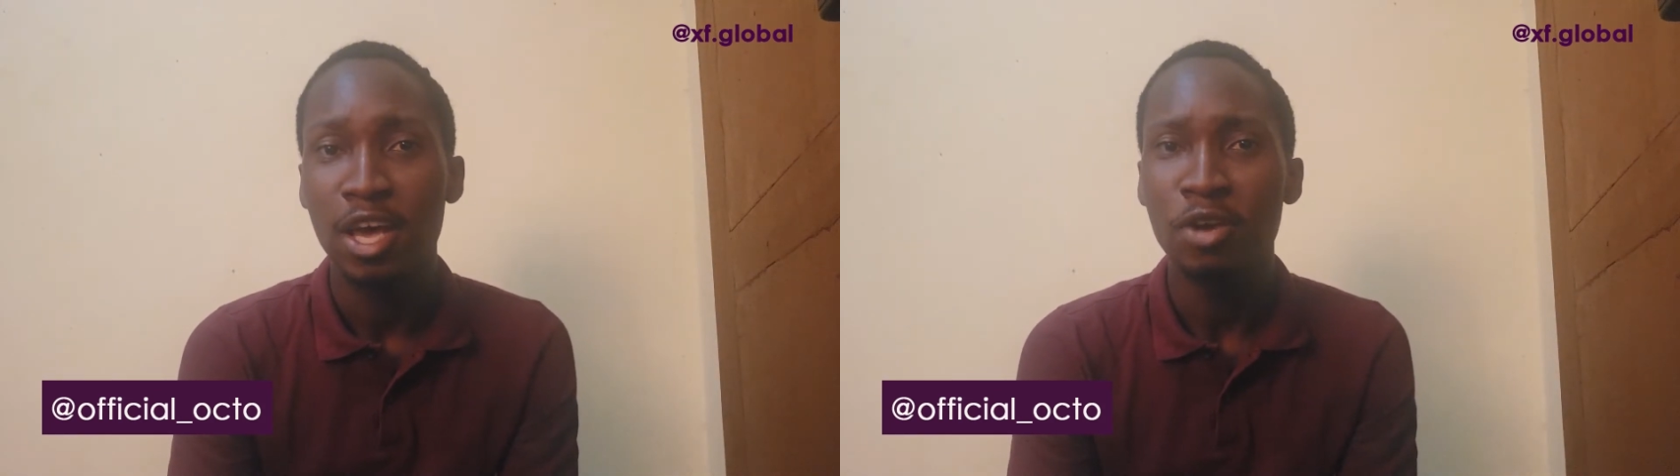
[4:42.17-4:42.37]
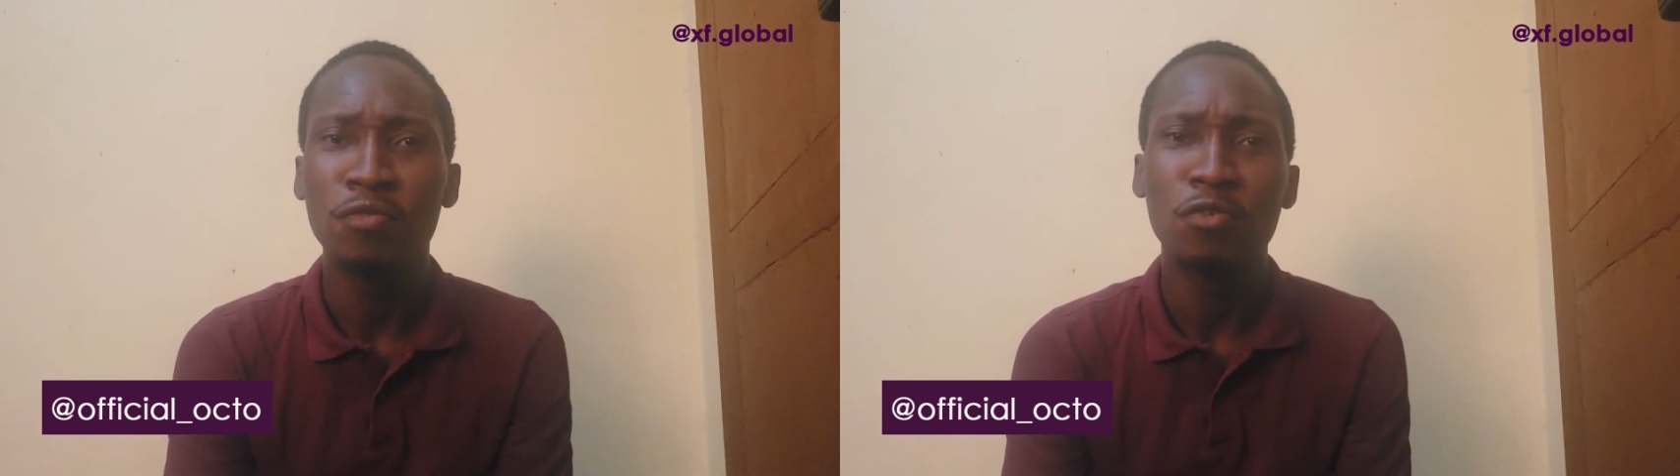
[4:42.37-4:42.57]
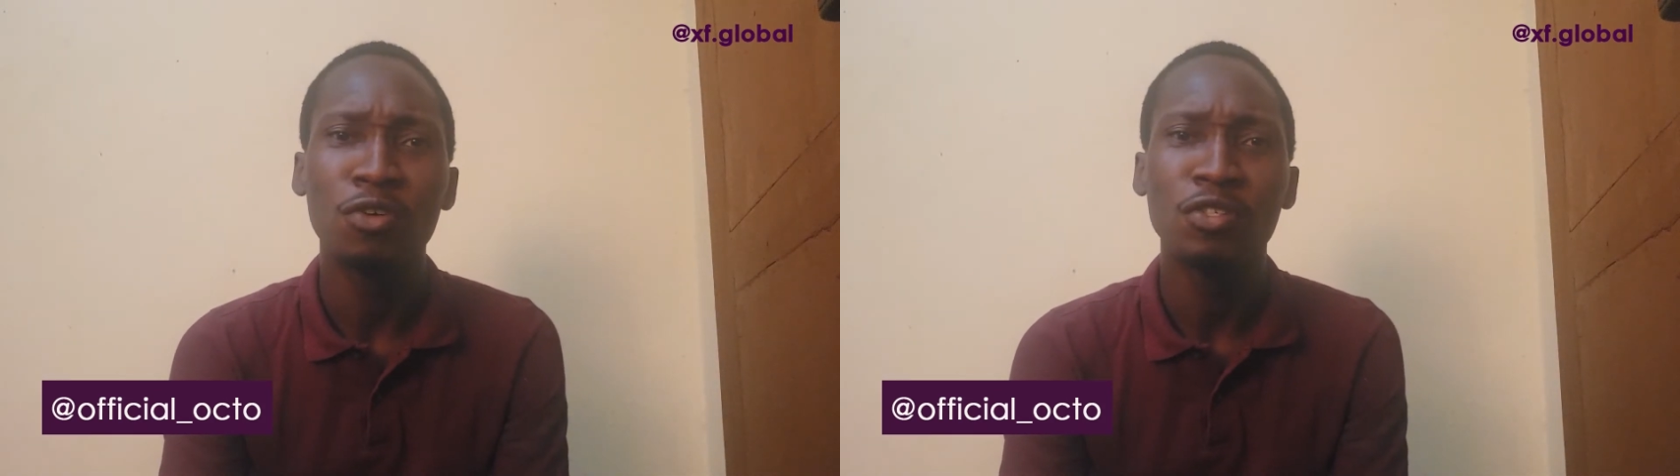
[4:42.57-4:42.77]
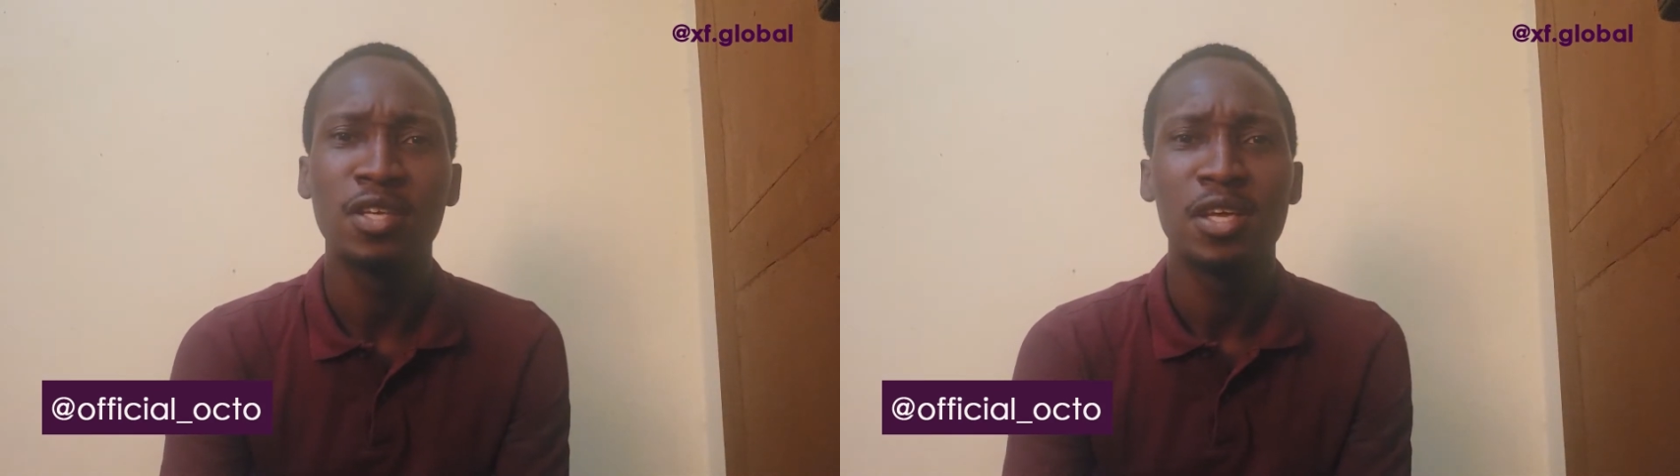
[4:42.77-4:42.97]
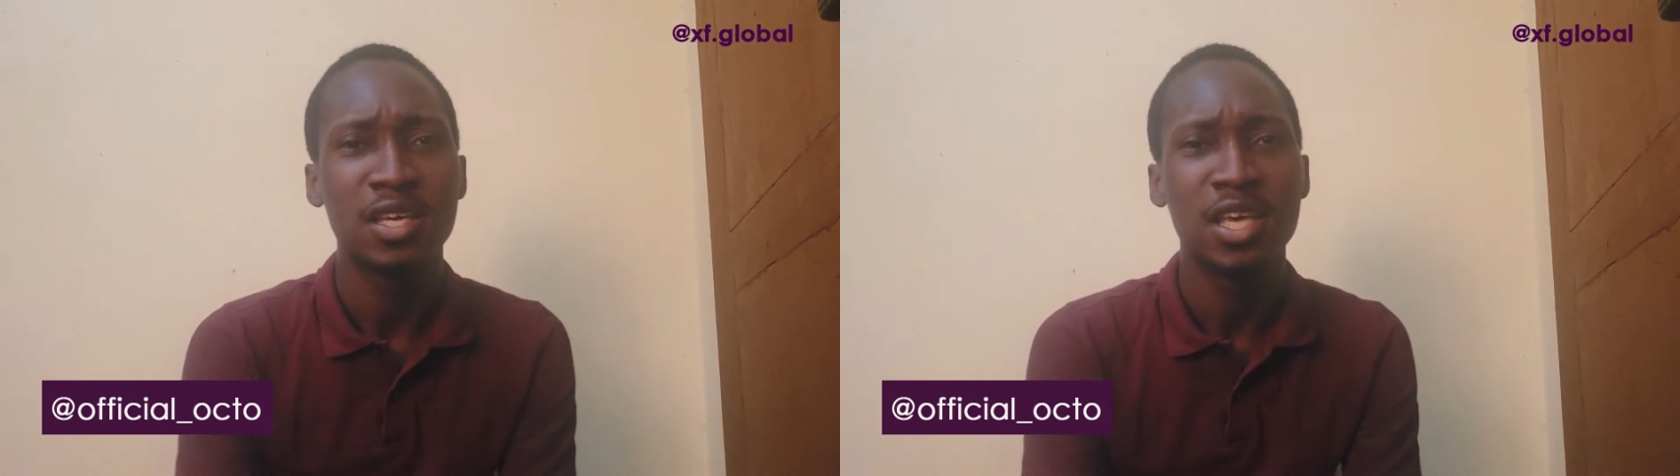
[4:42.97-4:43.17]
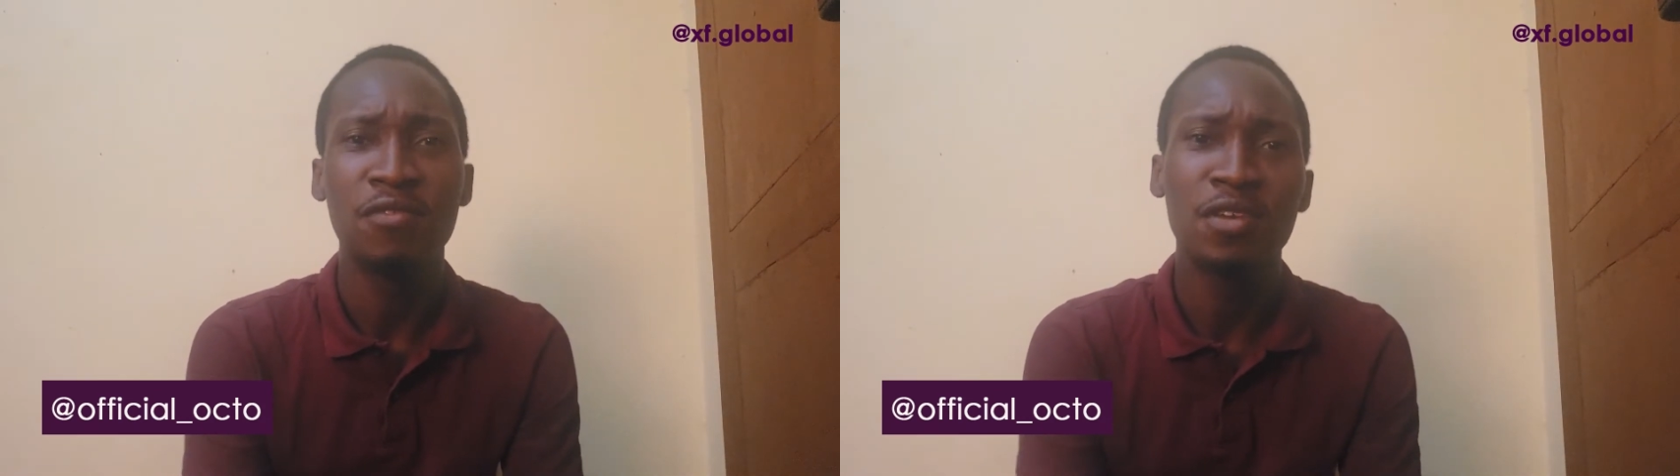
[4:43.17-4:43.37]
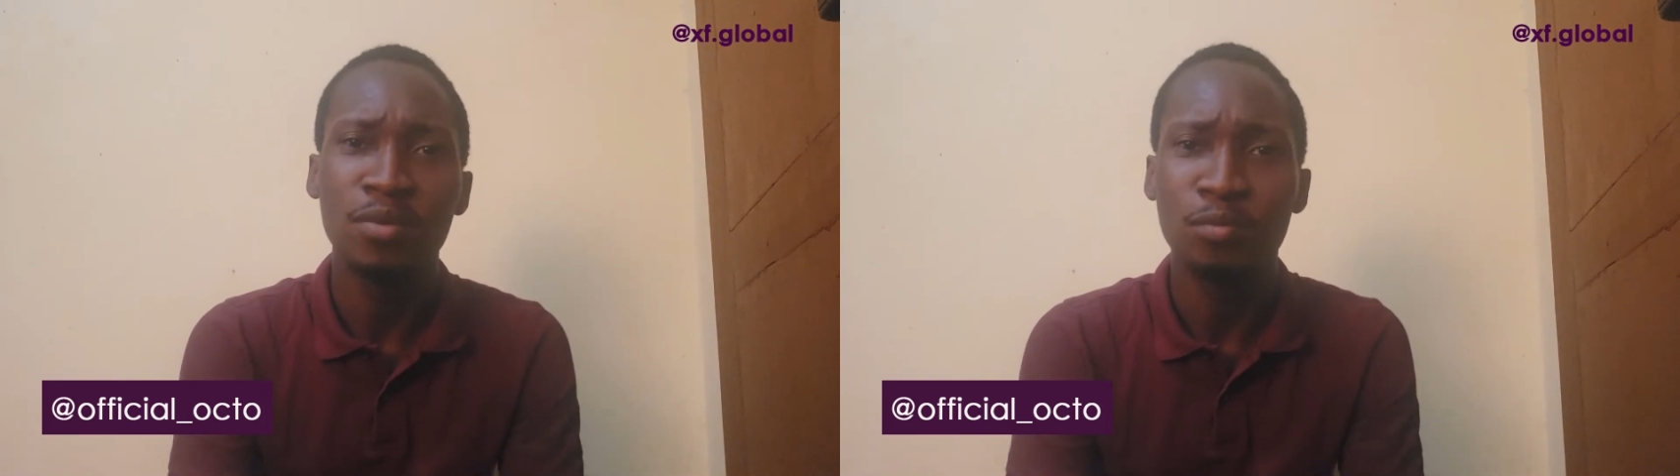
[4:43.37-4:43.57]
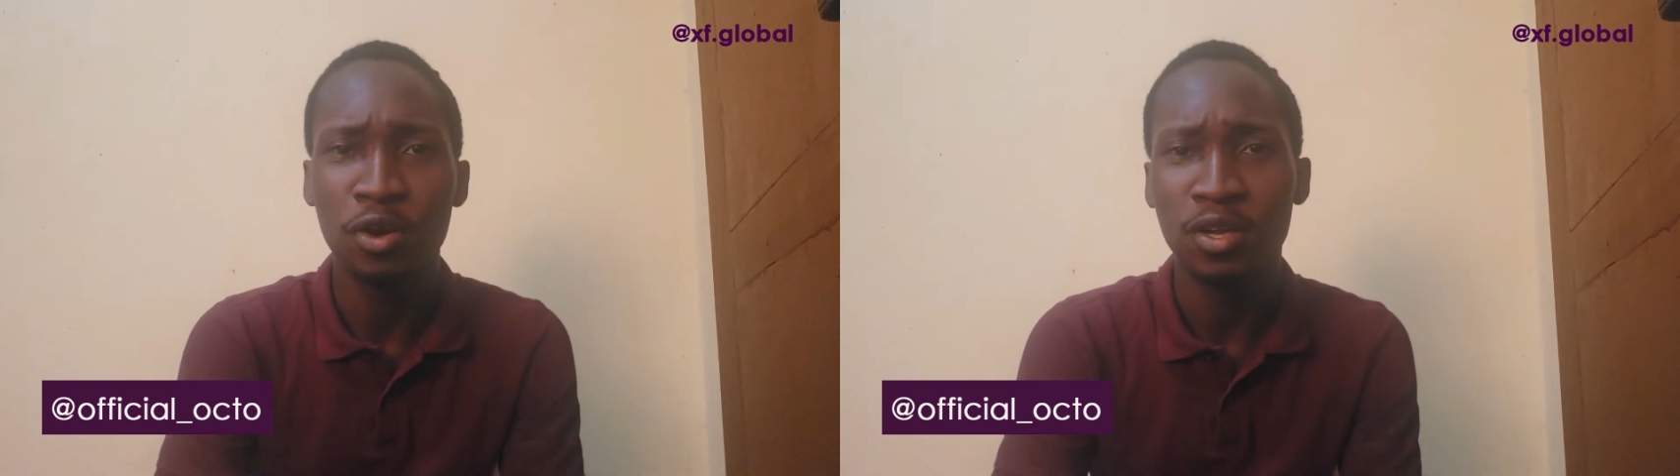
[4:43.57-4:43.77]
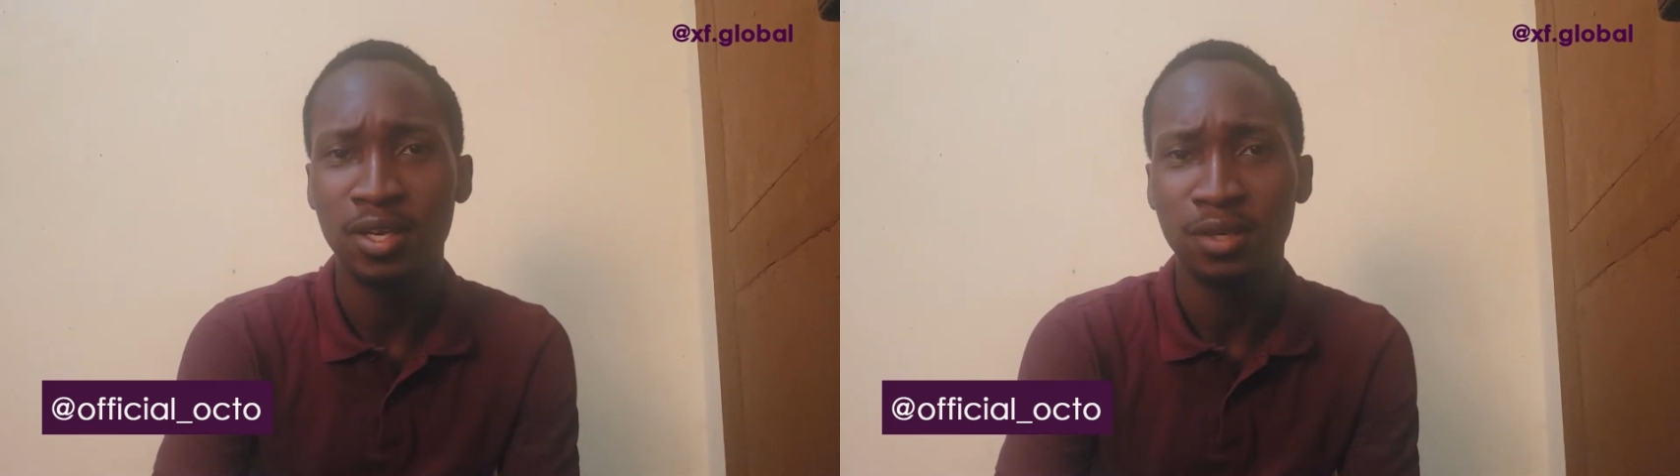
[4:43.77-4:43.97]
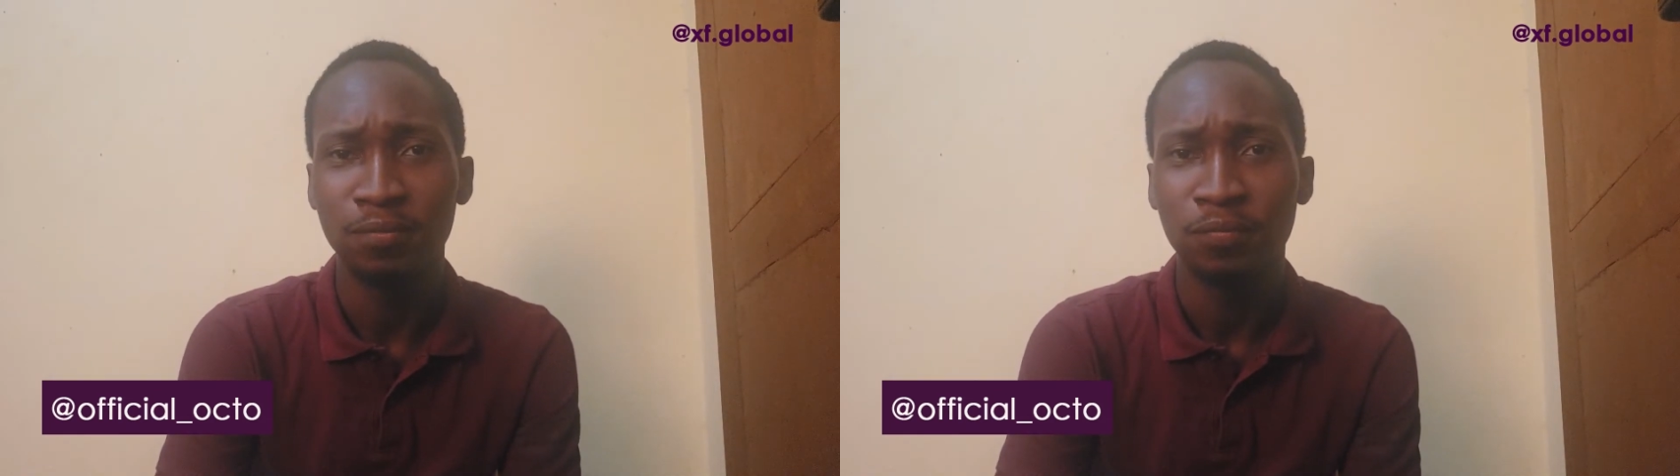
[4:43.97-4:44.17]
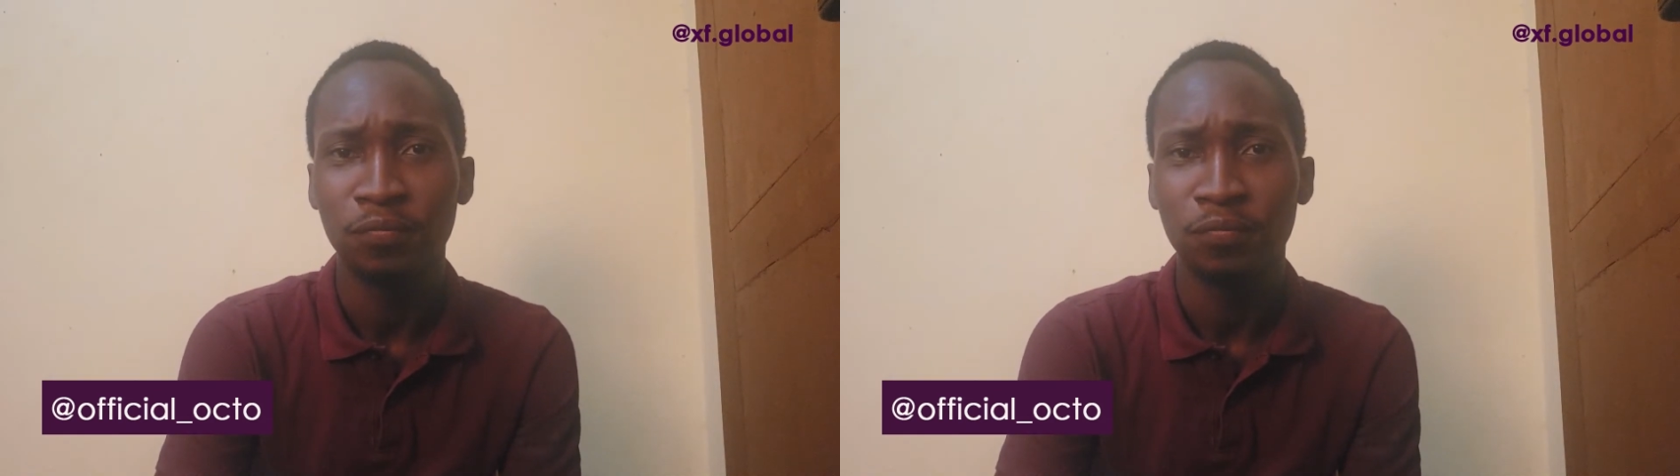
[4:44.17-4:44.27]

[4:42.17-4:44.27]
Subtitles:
and of course Kevin De Bruyne